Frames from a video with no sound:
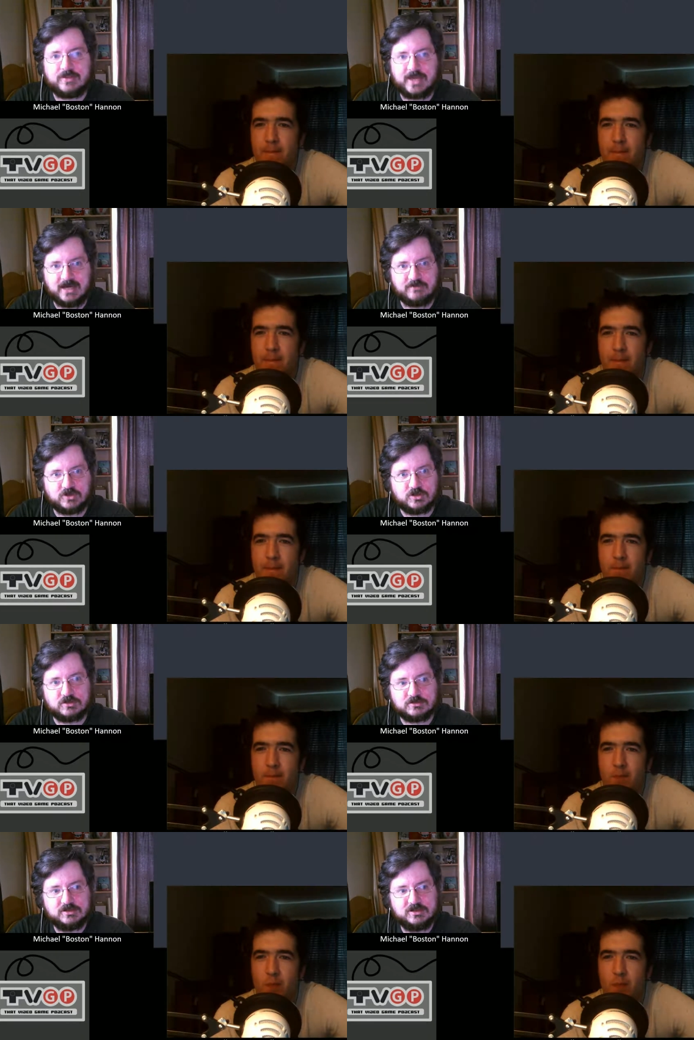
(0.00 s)
Speaker 1: half a heart.
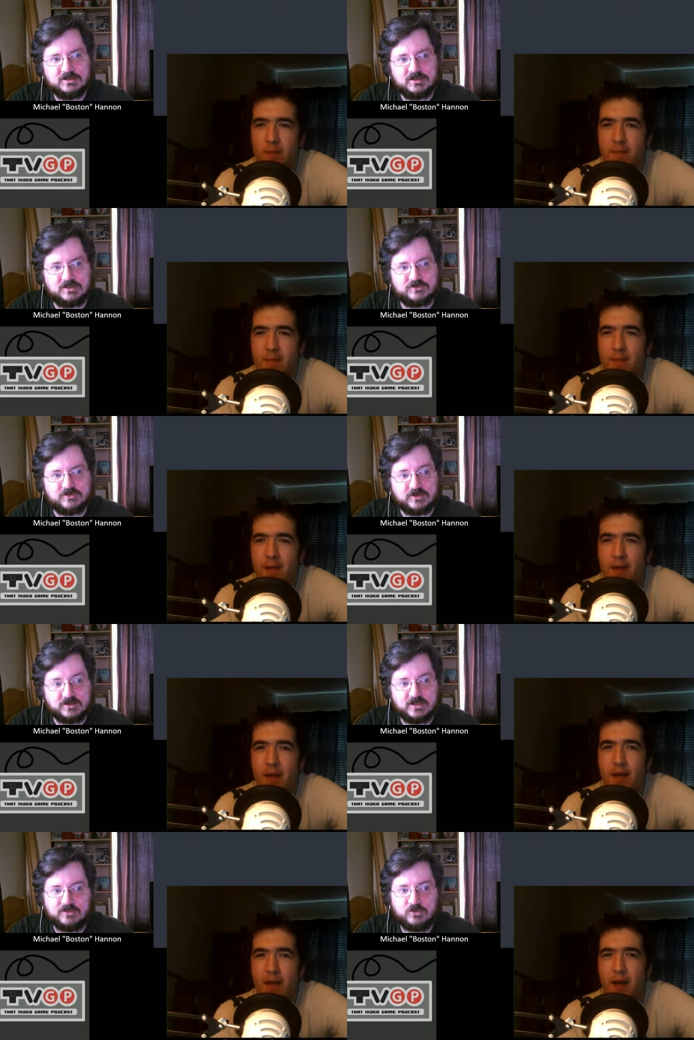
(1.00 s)
I was just
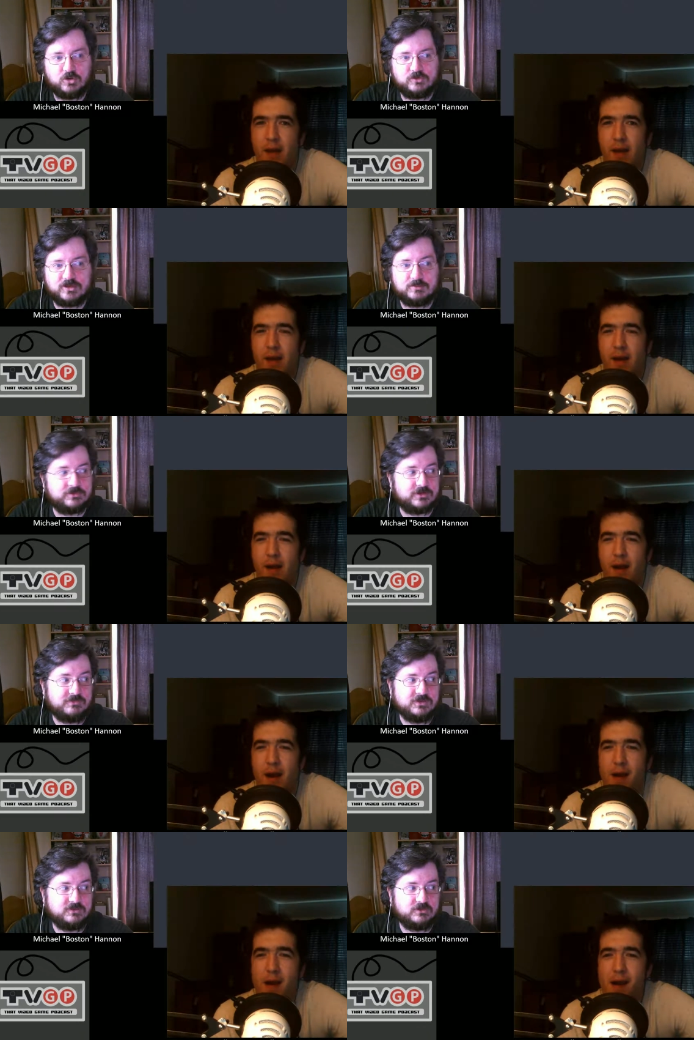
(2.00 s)
like the whole time I was like,
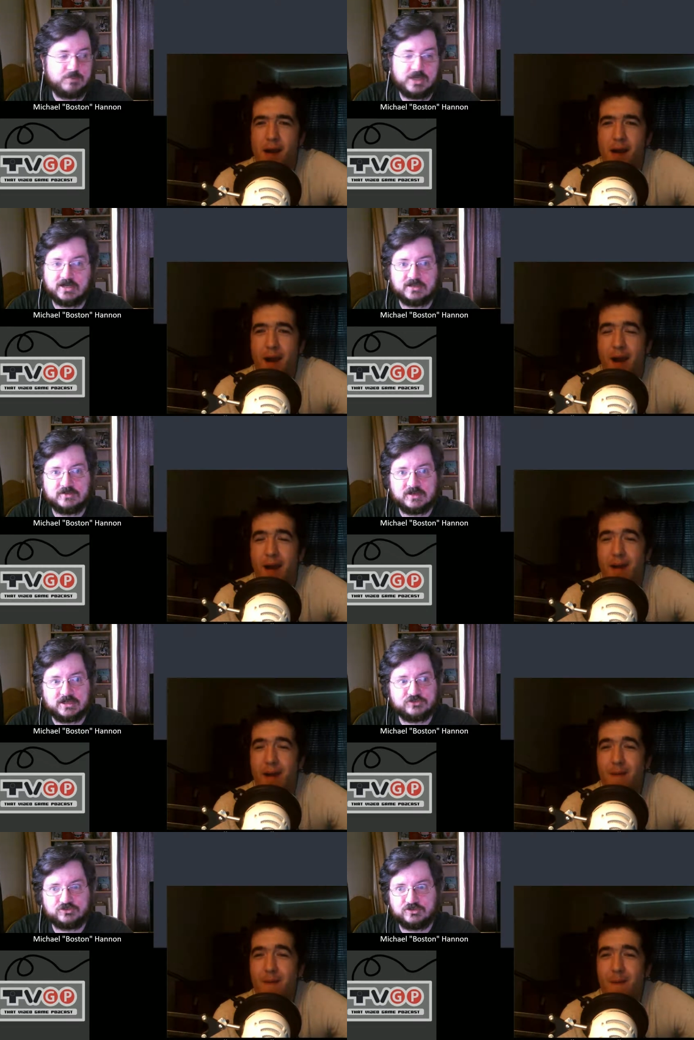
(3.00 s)
this is a bad idea. I
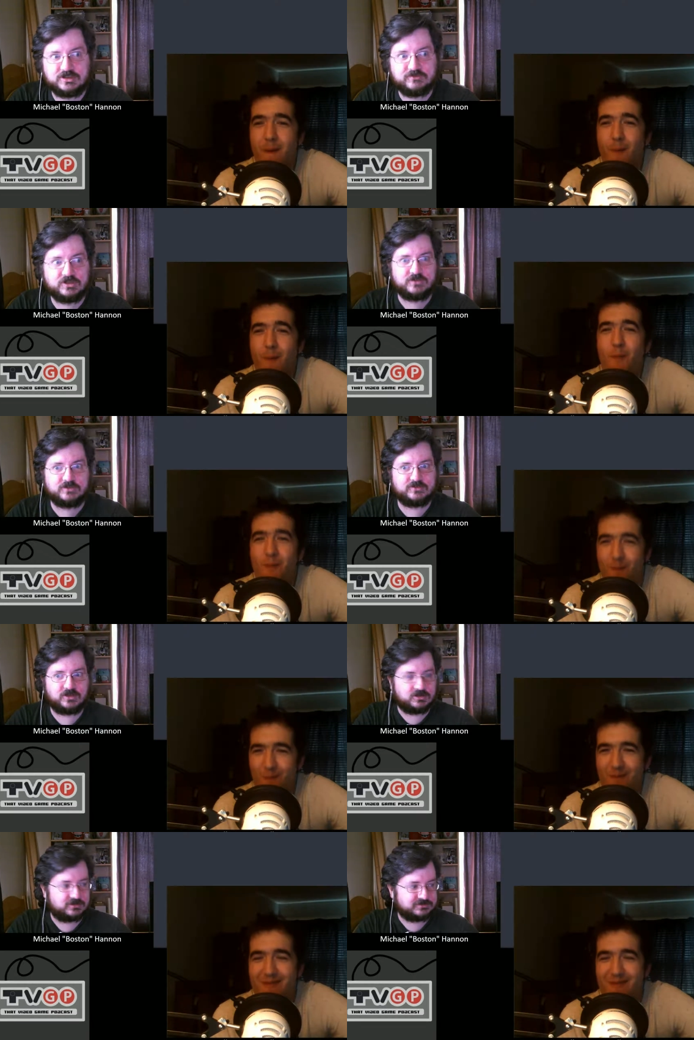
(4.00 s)
shouldn't have done this at
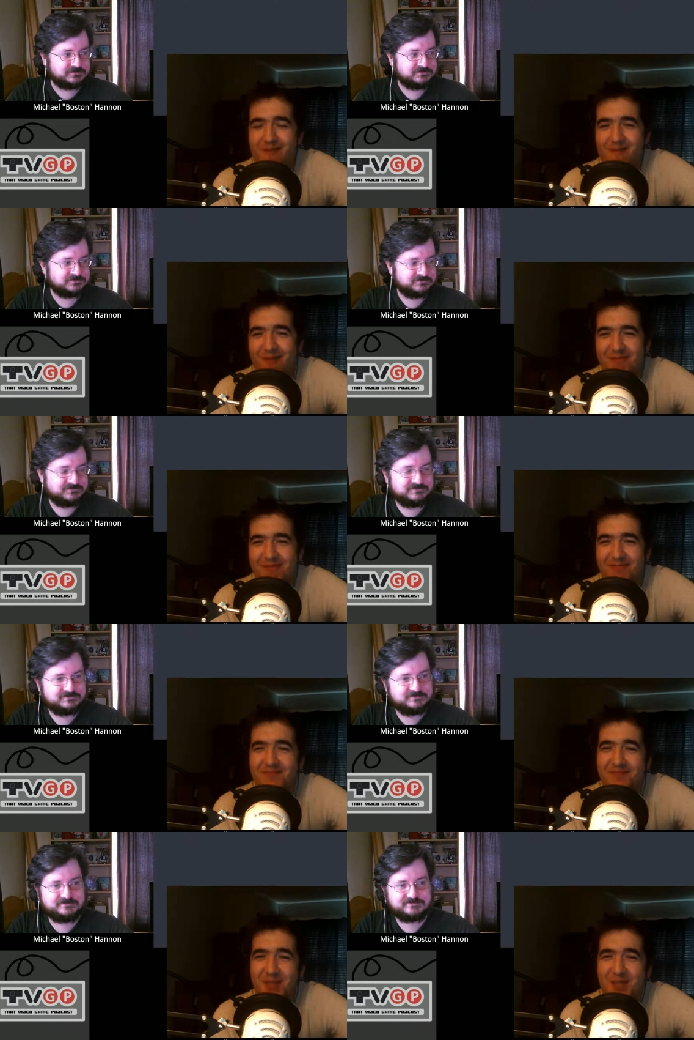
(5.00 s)
all.
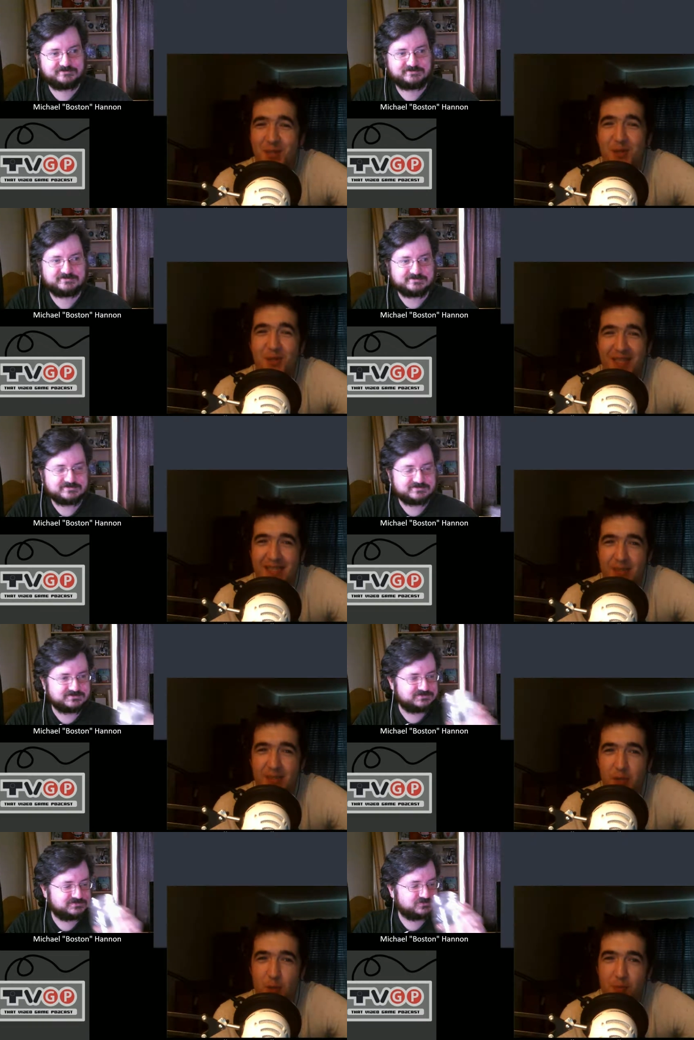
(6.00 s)
Speaker 2: So okay,
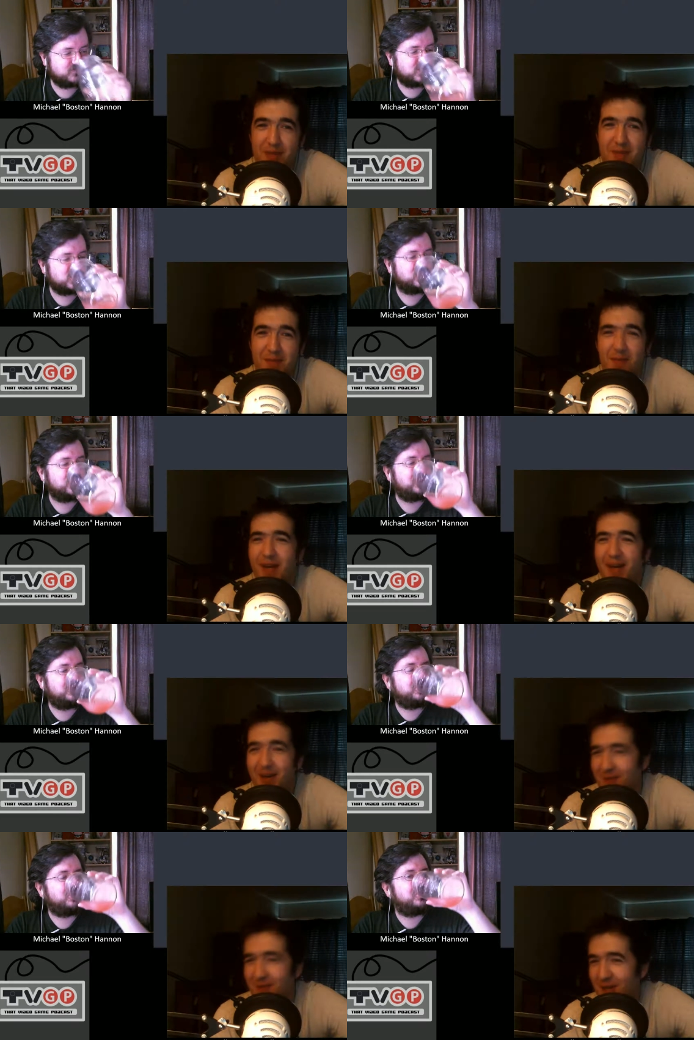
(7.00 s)
so you beat me by
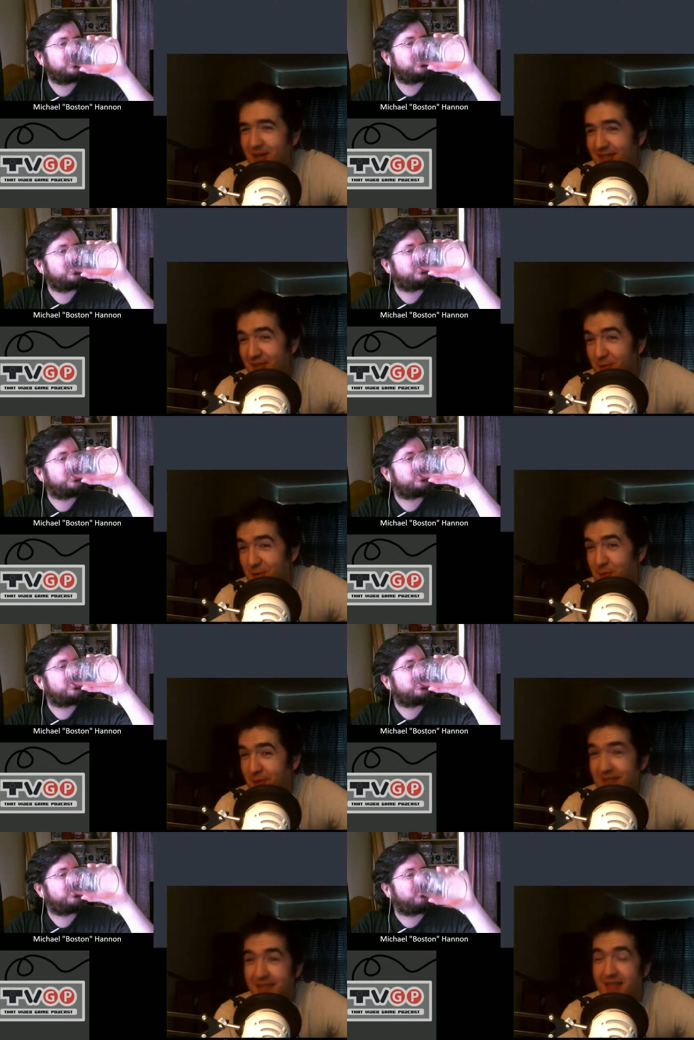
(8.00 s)
a half a heart in
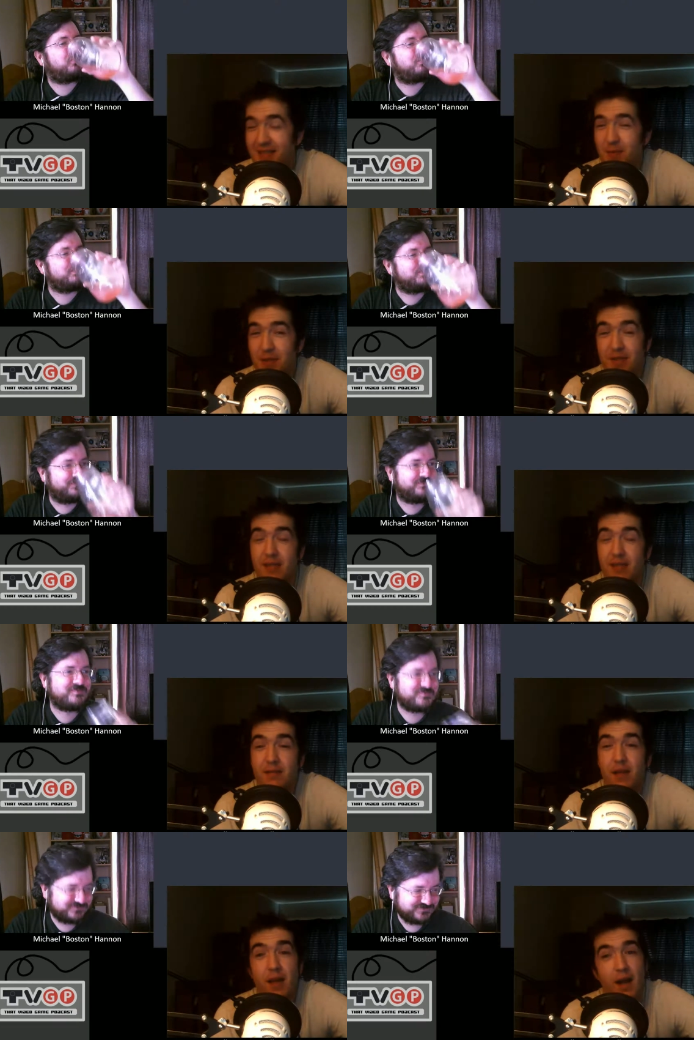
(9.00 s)
Hush, basically, mm. because
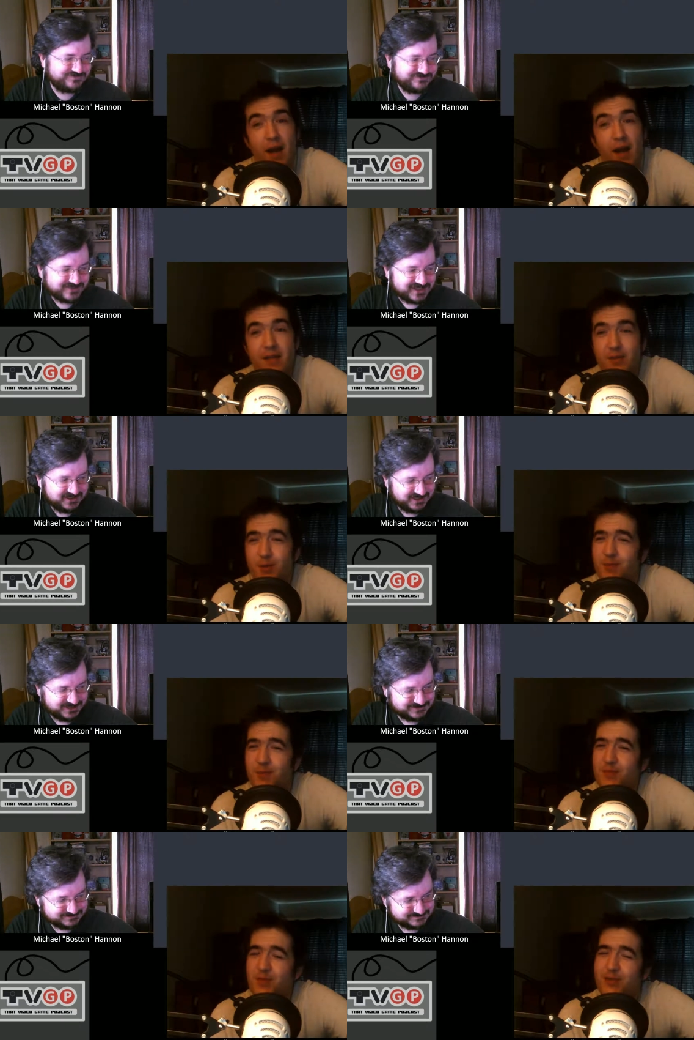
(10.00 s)
I, I took
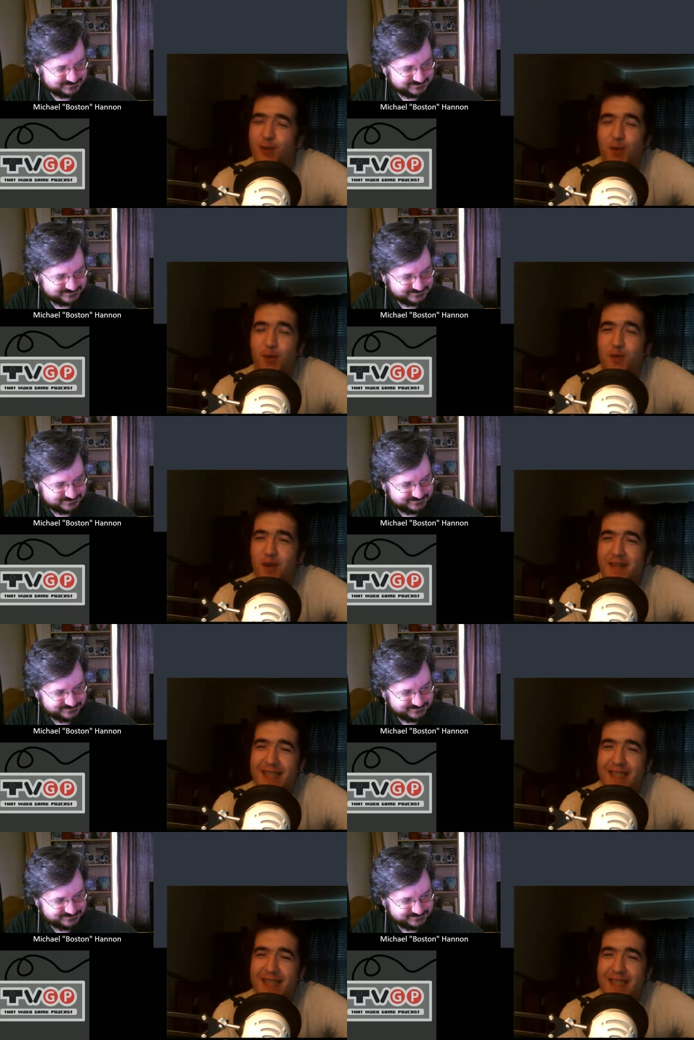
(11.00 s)
yeah. him so far